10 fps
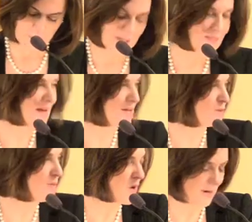And thank
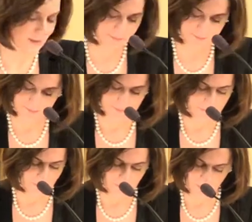you, Mark,
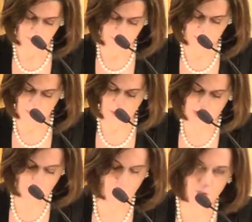for the
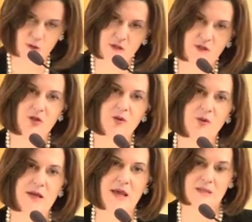great work you and